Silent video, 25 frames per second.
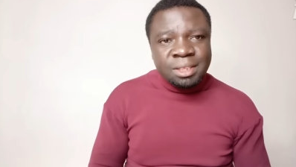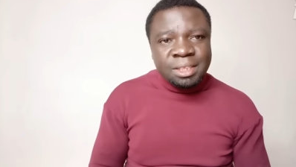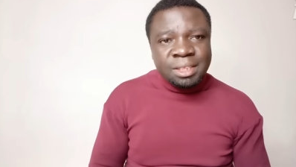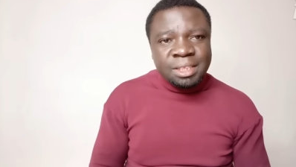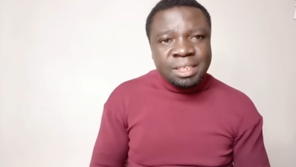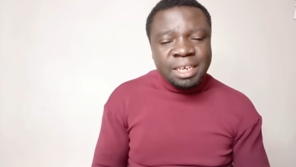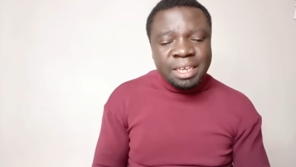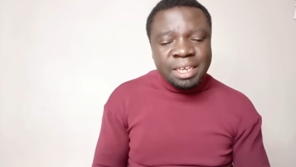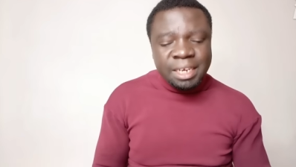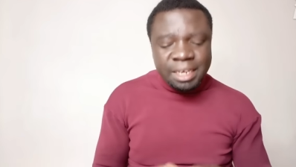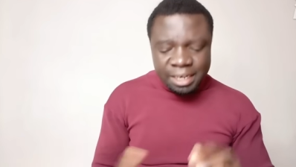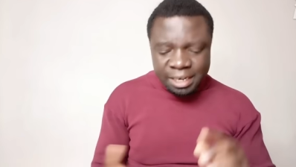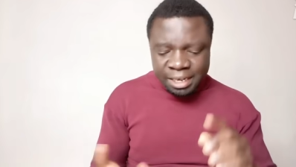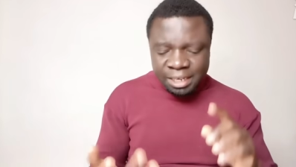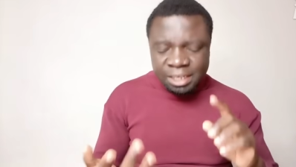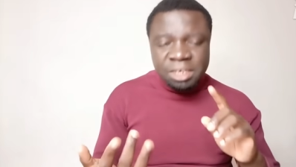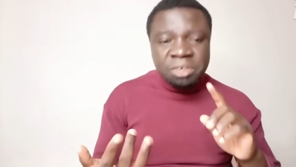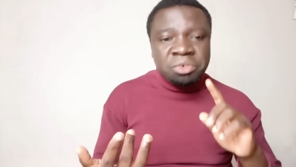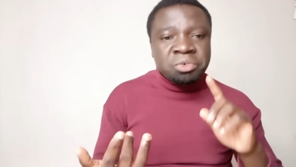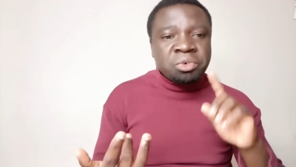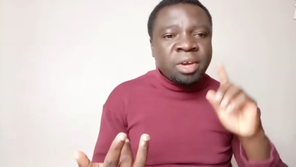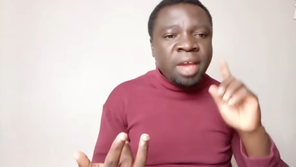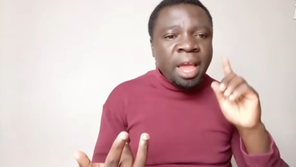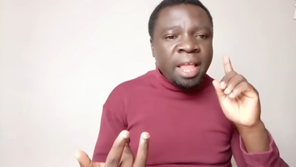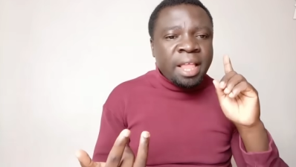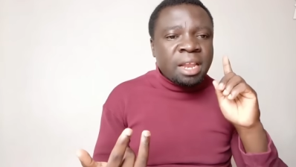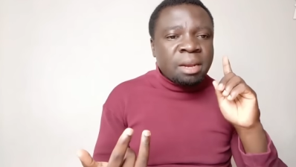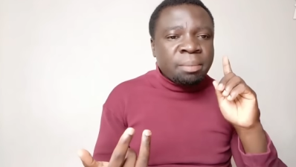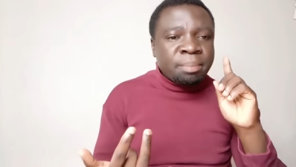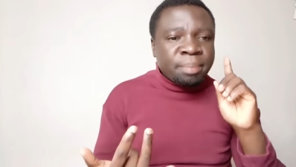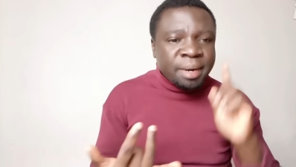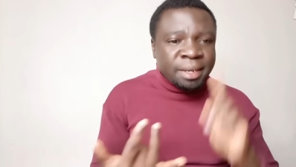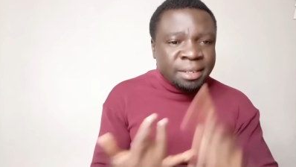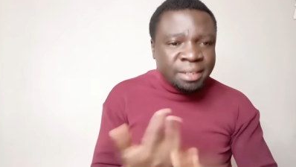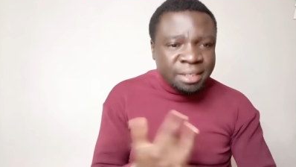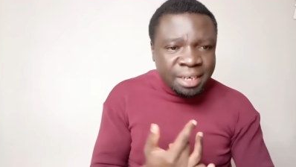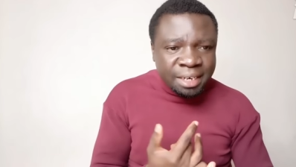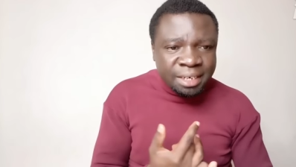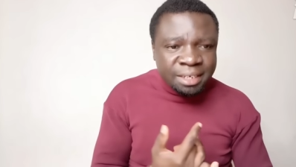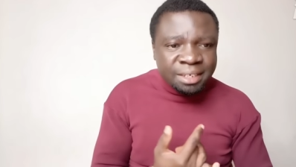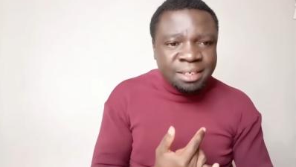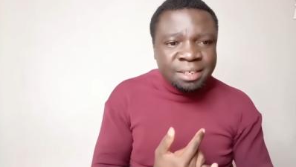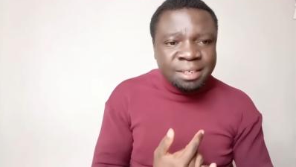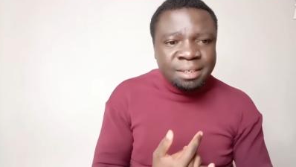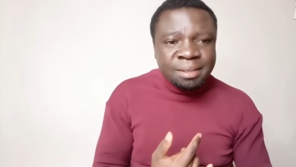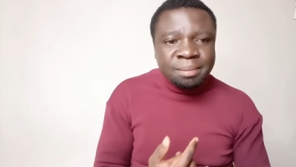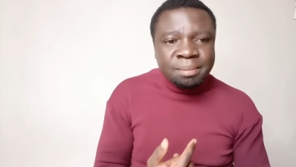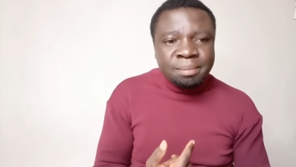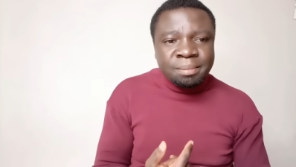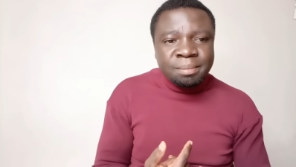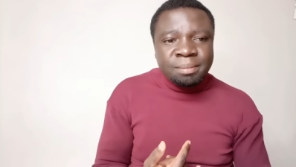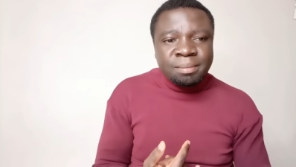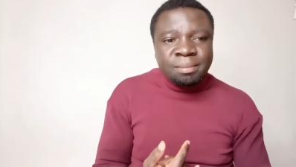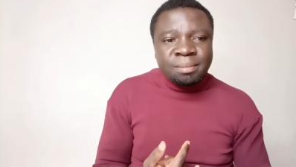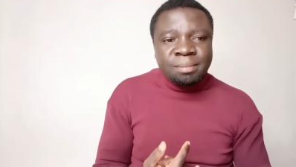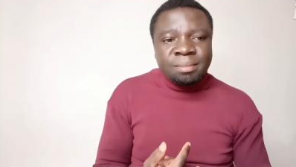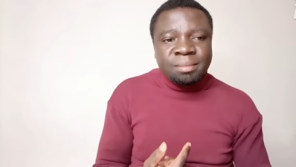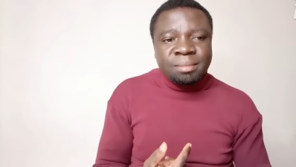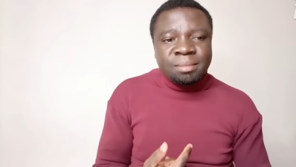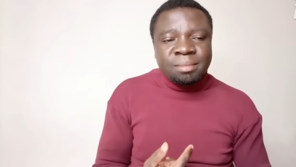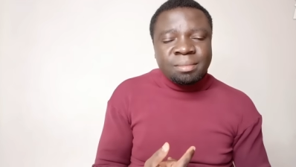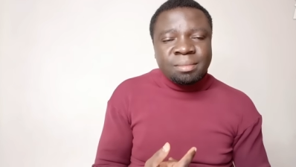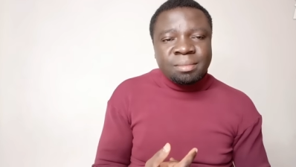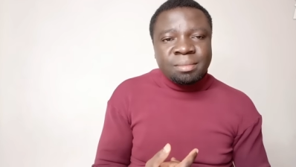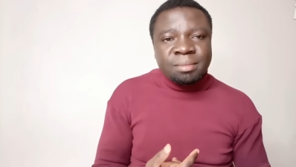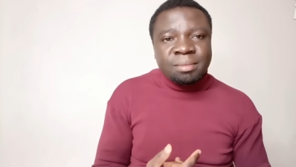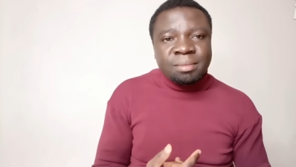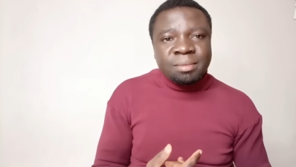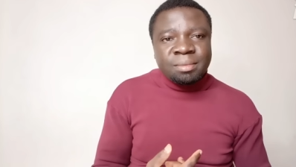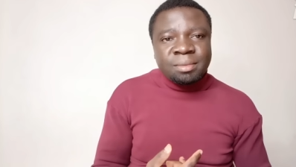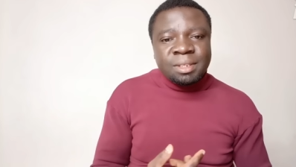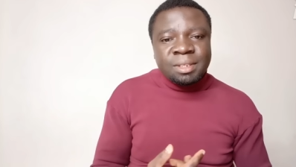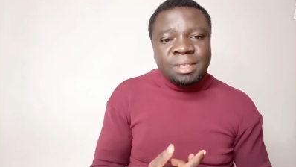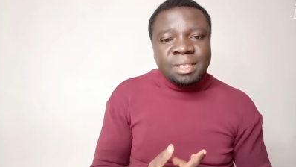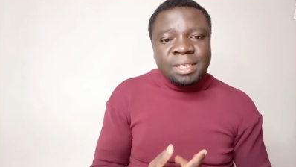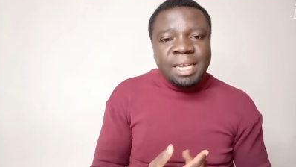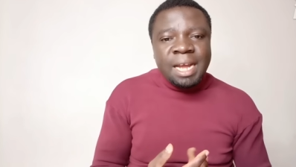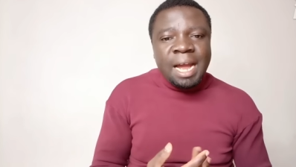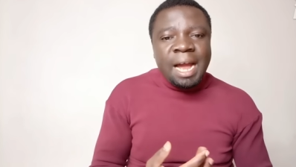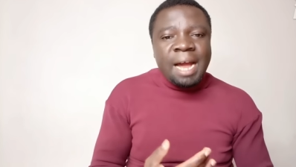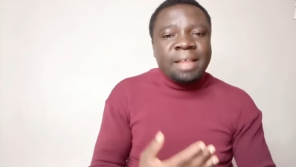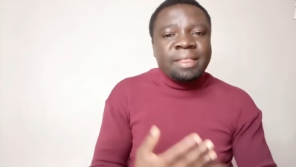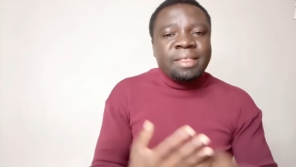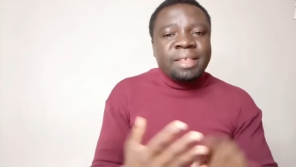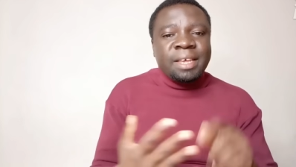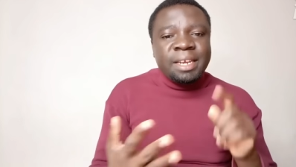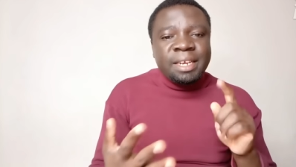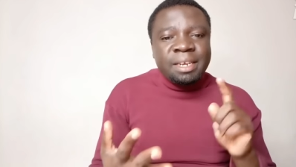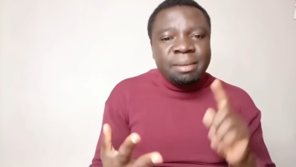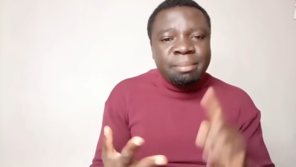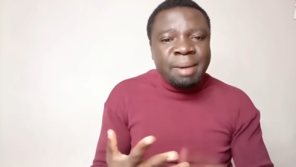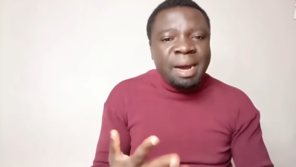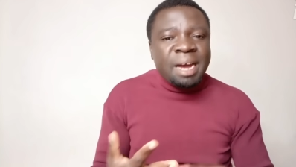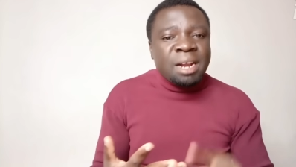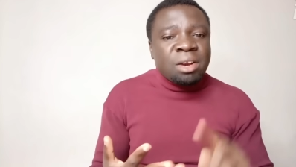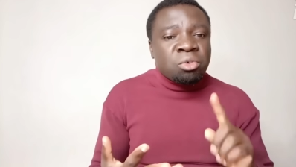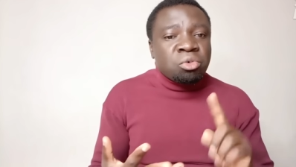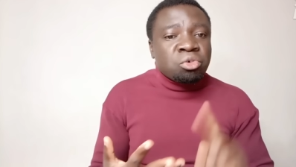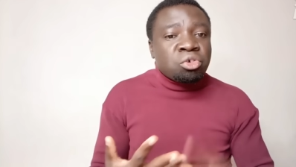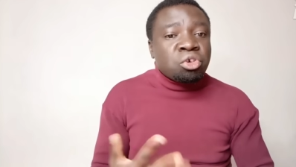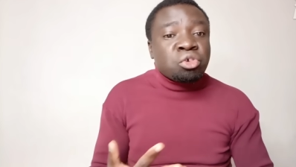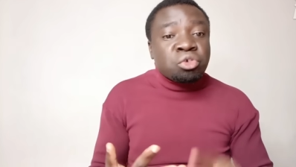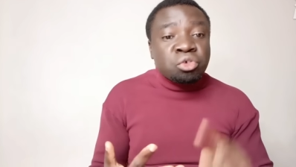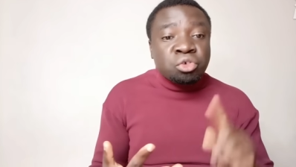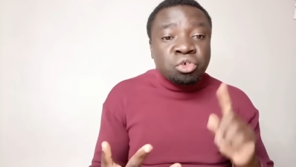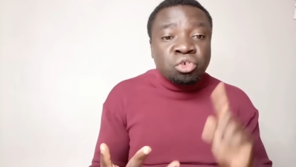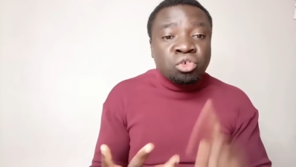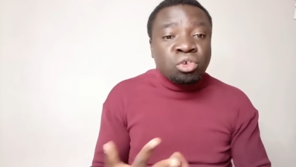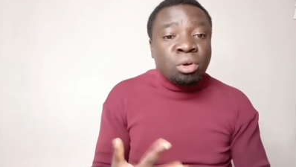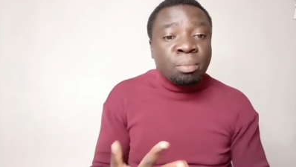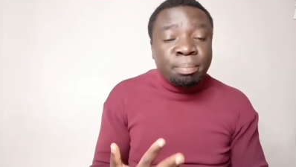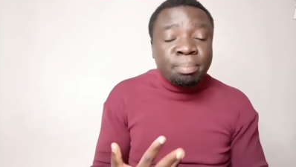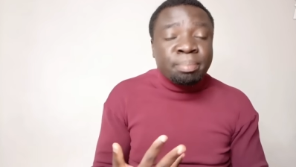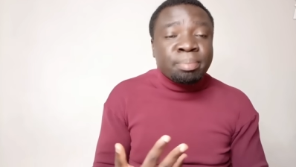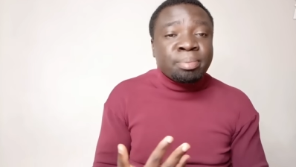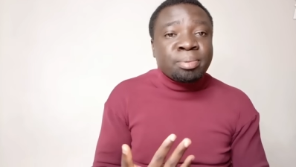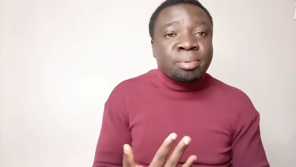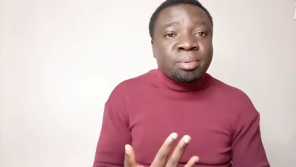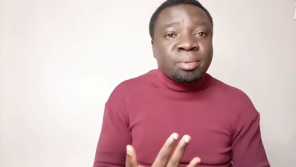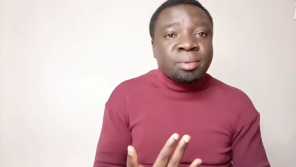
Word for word: They directed to Kenyan president, and they demand Ruto to stop